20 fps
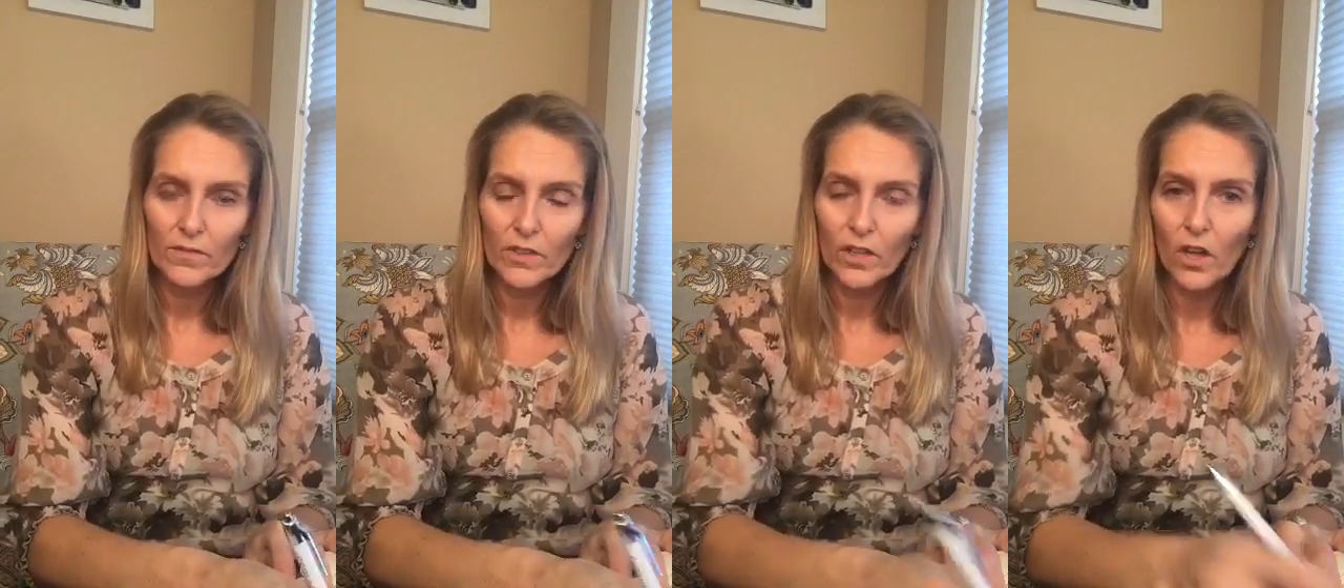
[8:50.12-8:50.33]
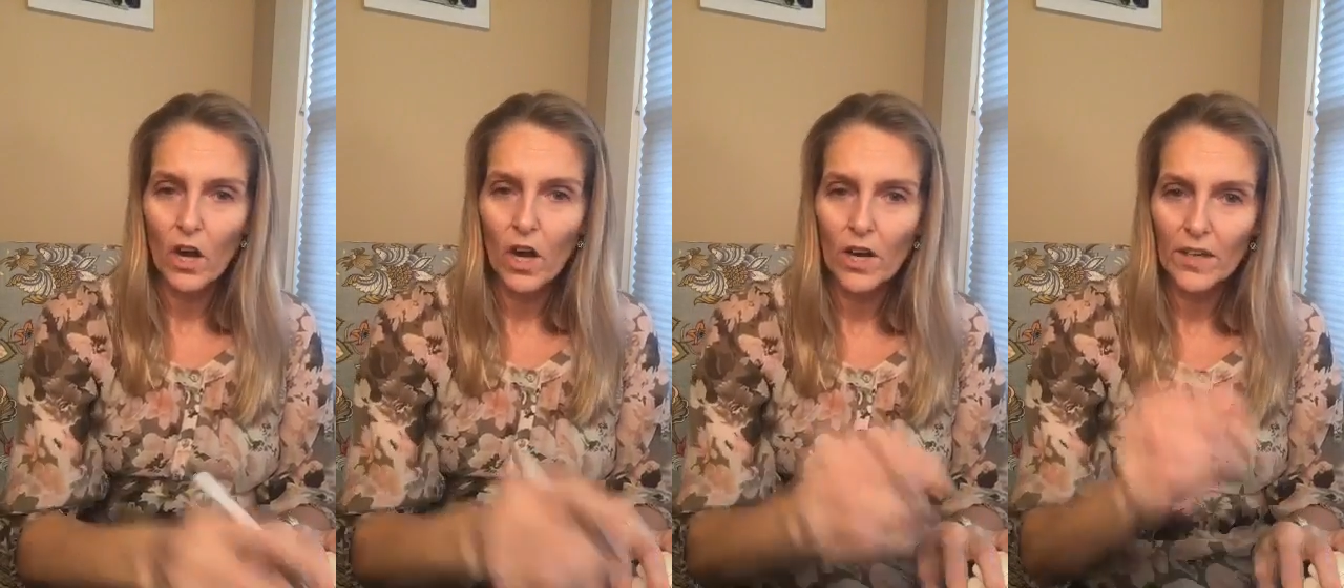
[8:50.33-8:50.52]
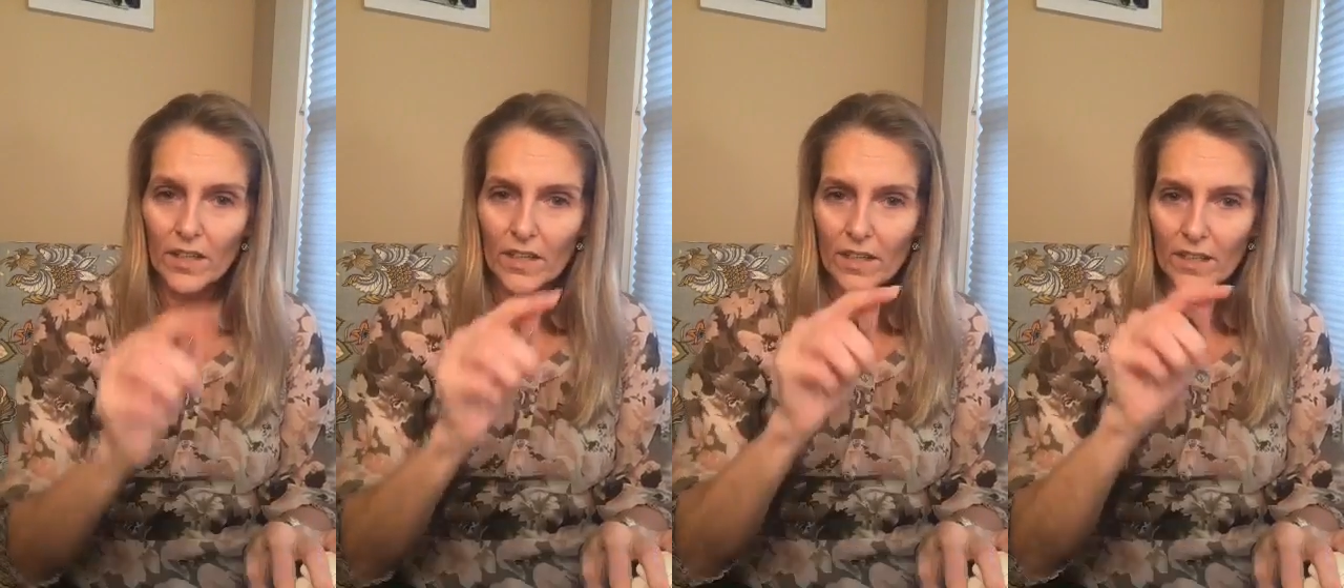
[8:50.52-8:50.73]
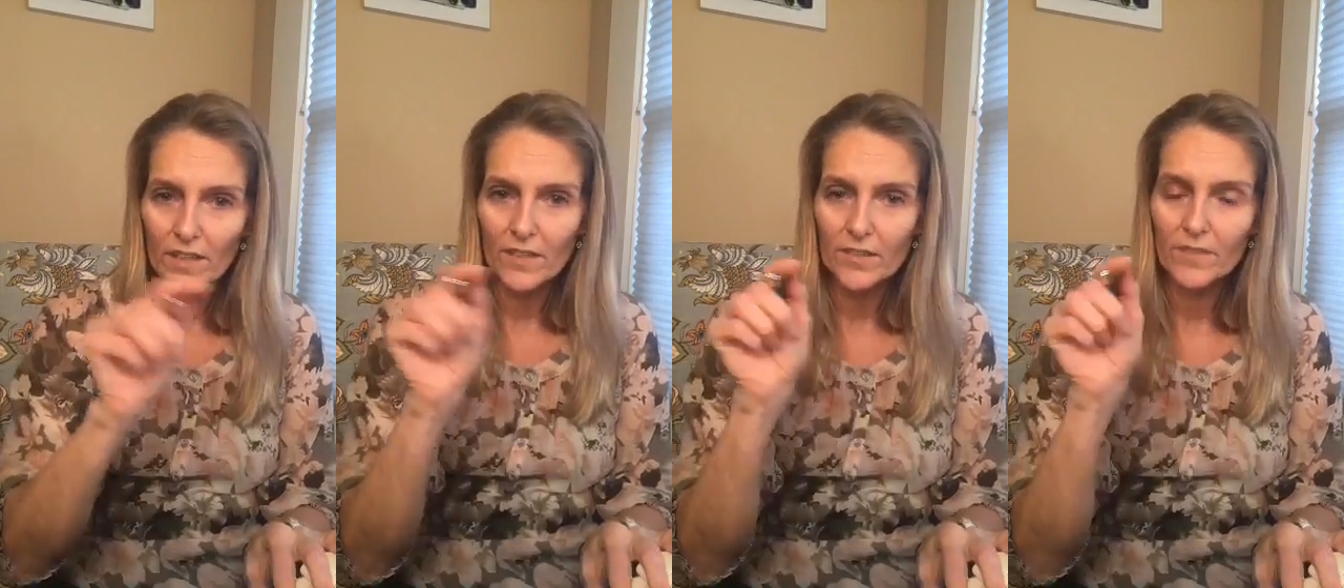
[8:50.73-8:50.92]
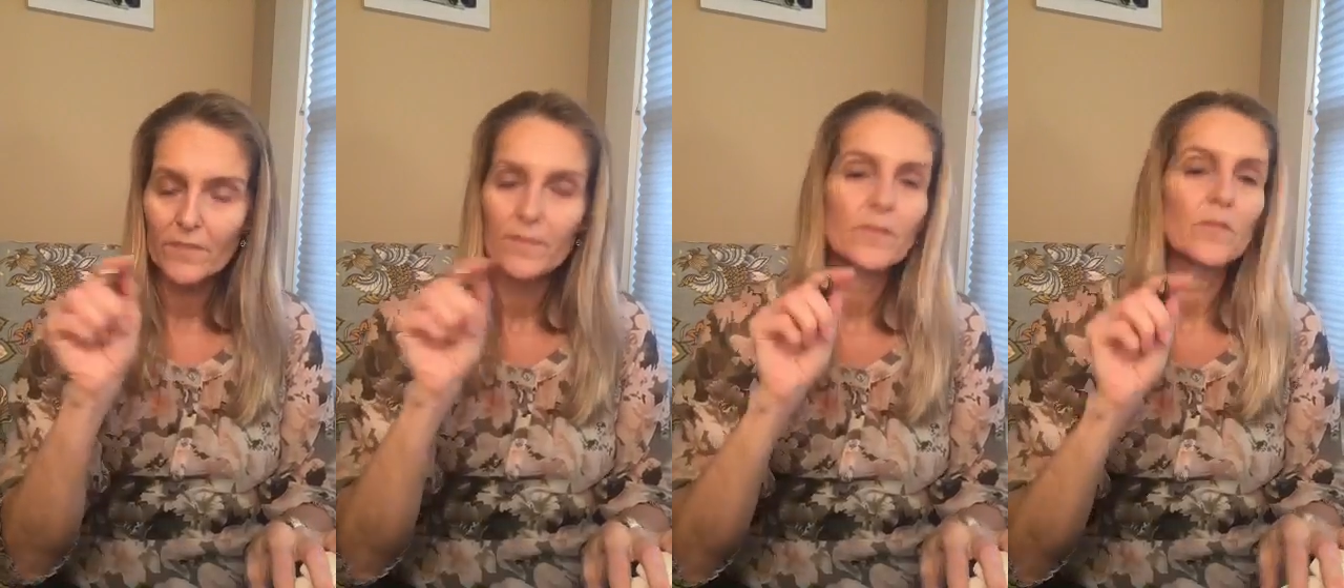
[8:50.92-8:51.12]

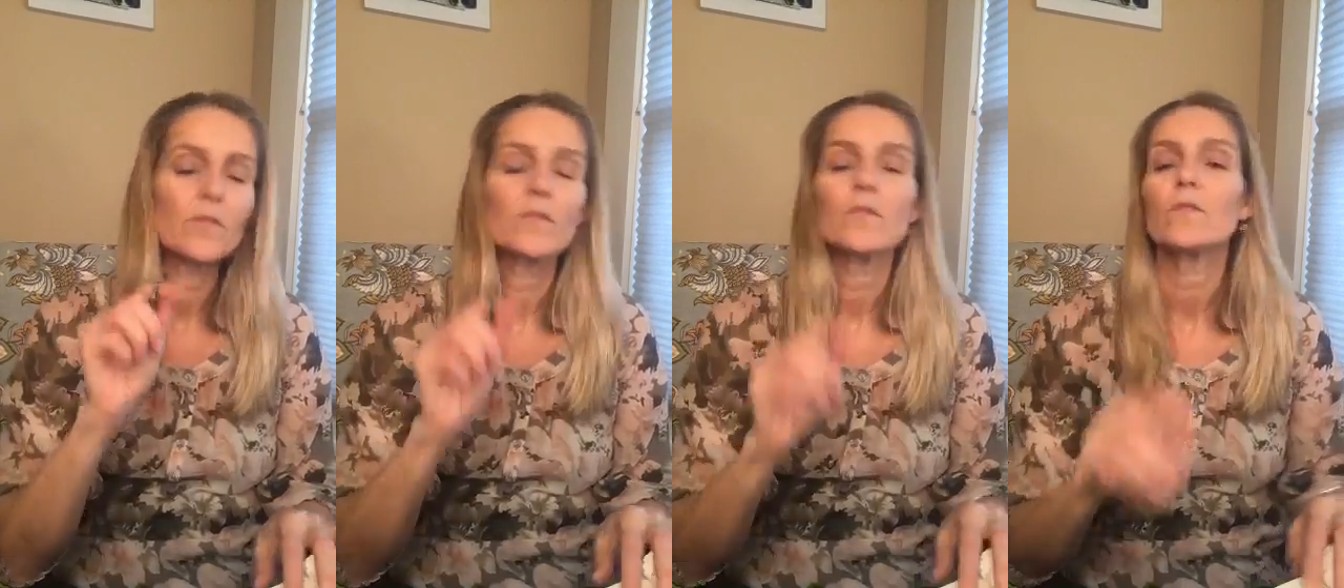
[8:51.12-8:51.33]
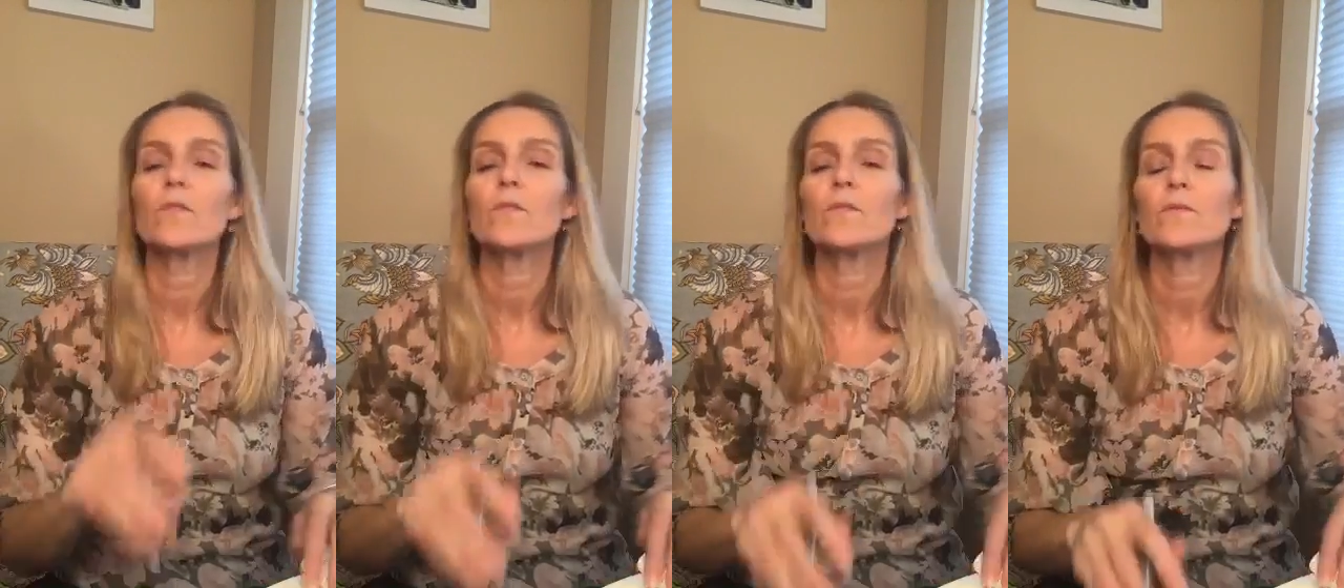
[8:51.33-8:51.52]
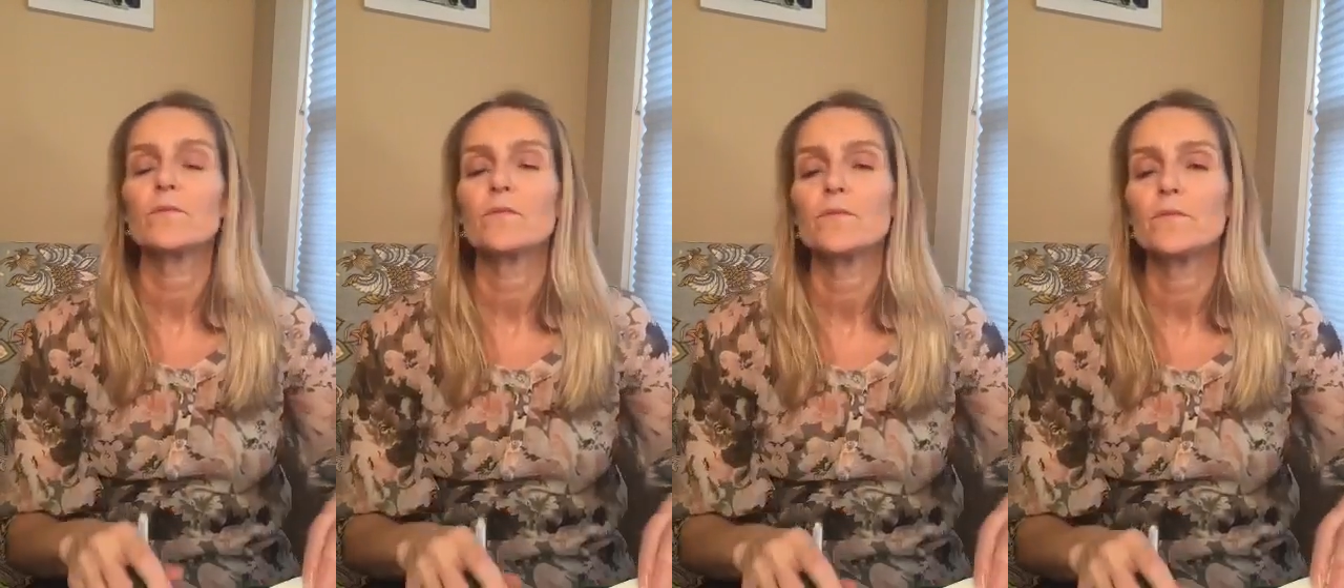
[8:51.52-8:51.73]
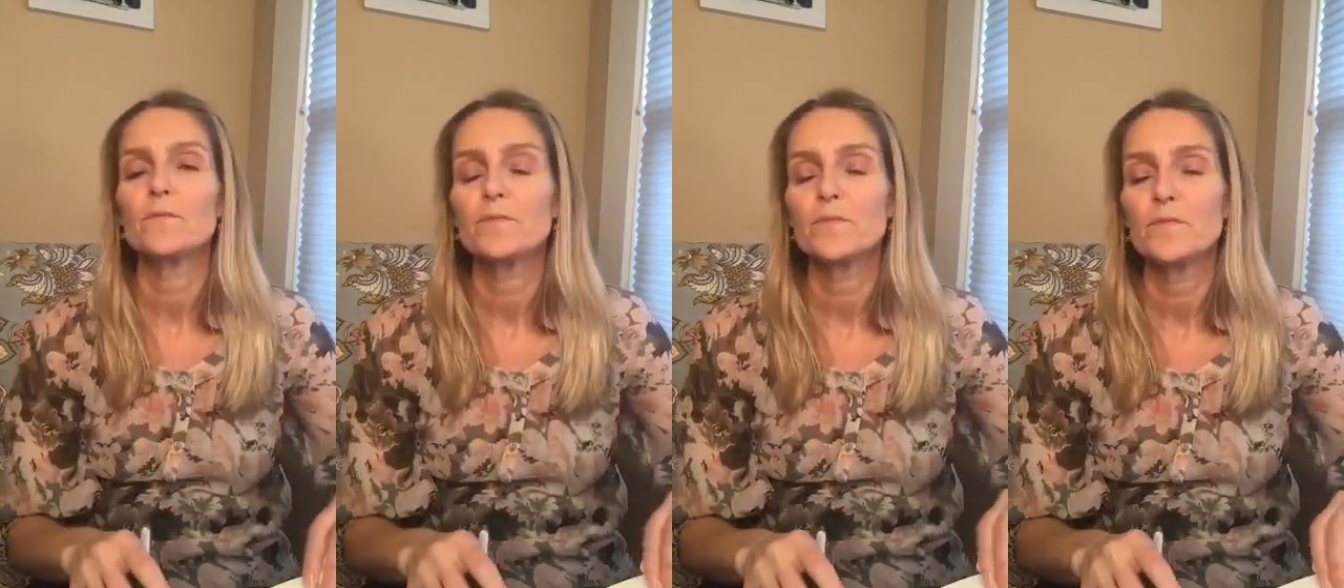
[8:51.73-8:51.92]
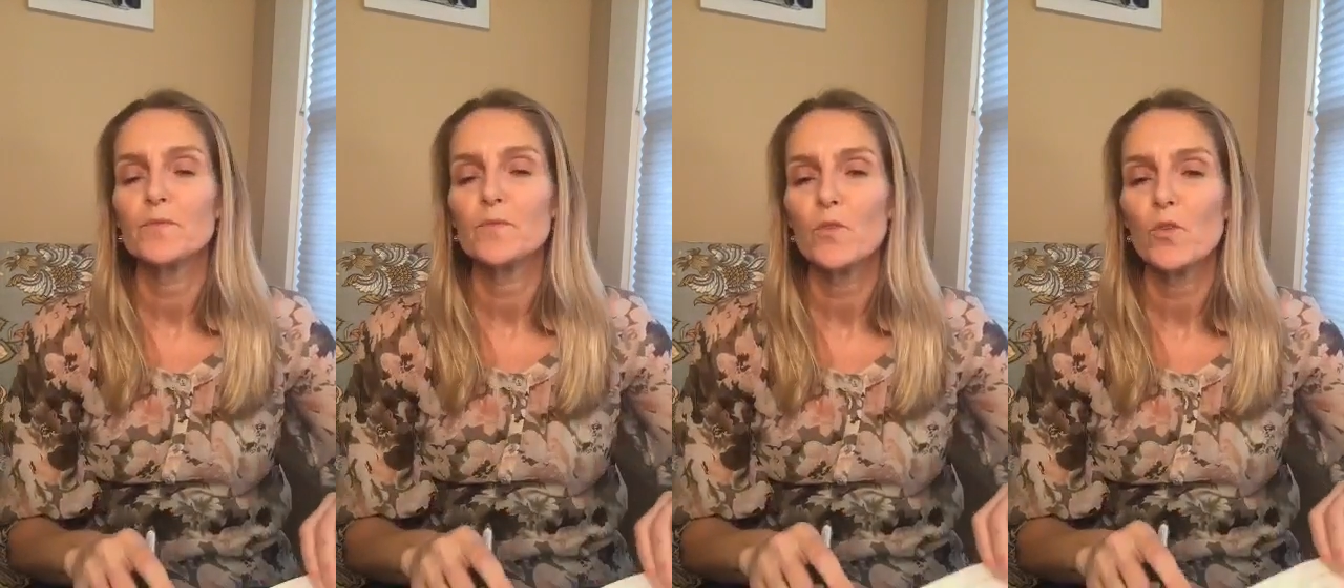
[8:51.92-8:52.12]
login,
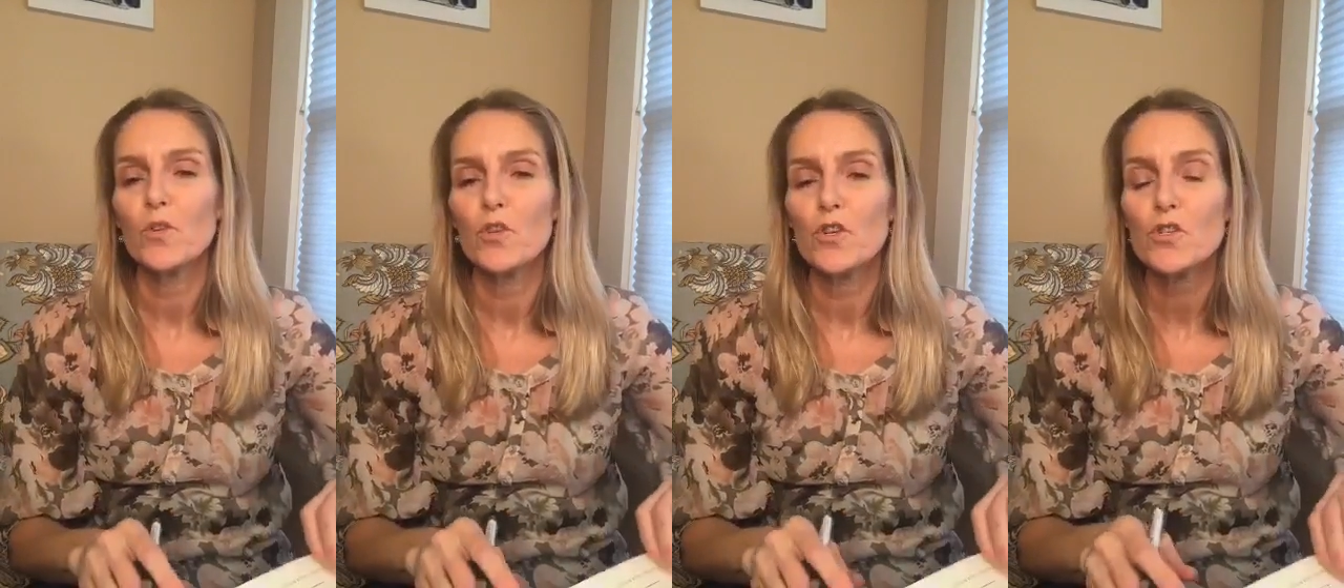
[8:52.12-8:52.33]
or